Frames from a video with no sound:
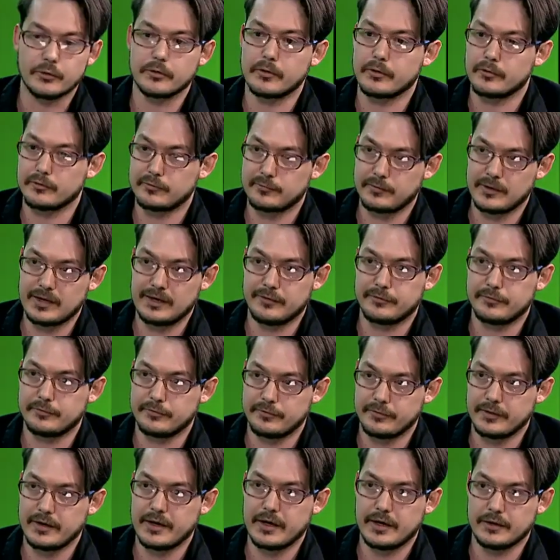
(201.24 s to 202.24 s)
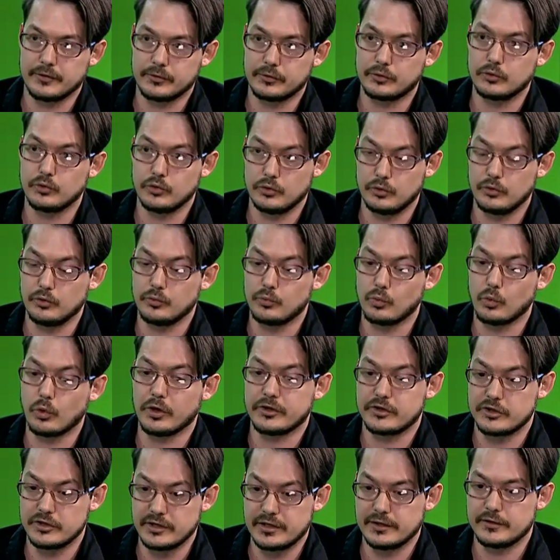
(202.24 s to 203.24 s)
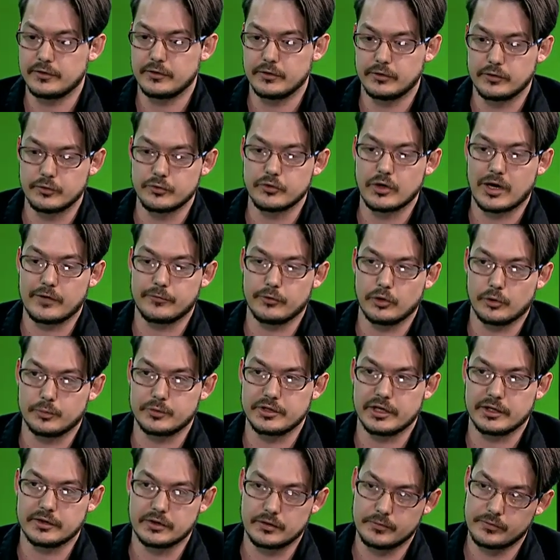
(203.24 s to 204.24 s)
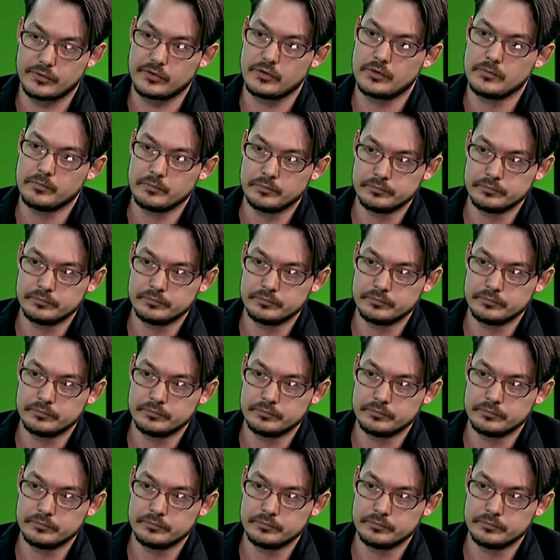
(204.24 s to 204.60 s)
rid of the fluff and do what you need to drive your objectives.